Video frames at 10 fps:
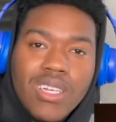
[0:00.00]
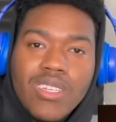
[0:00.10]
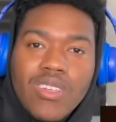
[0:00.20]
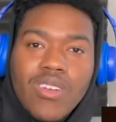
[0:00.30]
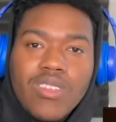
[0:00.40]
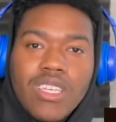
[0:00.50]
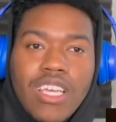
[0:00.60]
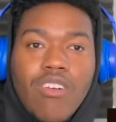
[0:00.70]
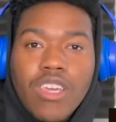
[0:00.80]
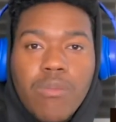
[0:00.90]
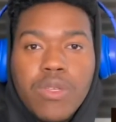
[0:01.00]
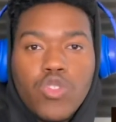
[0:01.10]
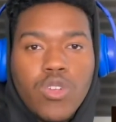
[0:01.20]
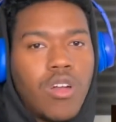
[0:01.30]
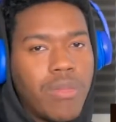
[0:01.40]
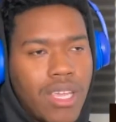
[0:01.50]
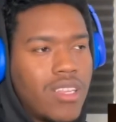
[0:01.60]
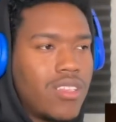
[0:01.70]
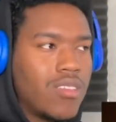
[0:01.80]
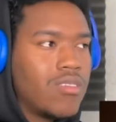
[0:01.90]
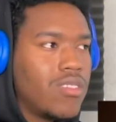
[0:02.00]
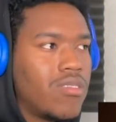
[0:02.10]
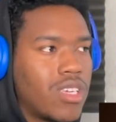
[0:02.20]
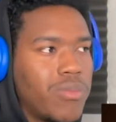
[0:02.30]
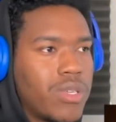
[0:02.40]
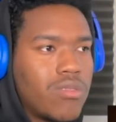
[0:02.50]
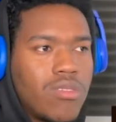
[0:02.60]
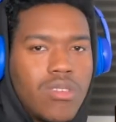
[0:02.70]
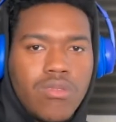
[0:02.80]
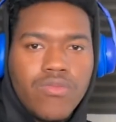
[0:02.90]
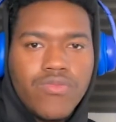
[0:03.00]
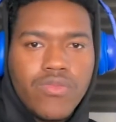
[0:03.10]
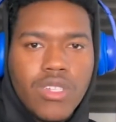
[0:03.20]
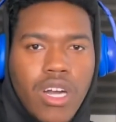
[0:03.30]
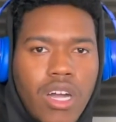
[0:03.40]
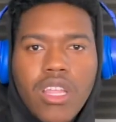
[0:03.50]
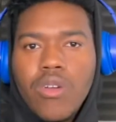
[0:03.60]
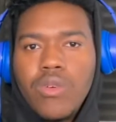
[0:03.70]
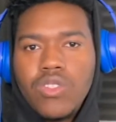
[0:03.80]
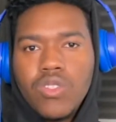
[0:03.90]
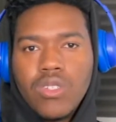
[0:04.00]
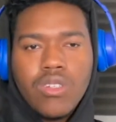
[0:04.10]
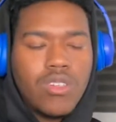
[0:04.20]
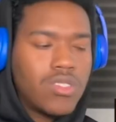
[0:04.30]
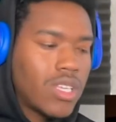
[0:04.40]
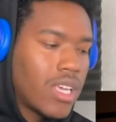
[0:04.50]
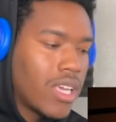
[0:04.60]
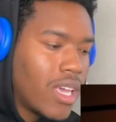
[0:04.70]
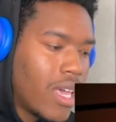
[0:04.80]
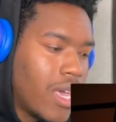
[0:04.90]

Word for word: You know what I'm saying? He gonna keep it Trill, meaning, you know, he gonna keep it, you know, a hundred with you. You know what I'm saying?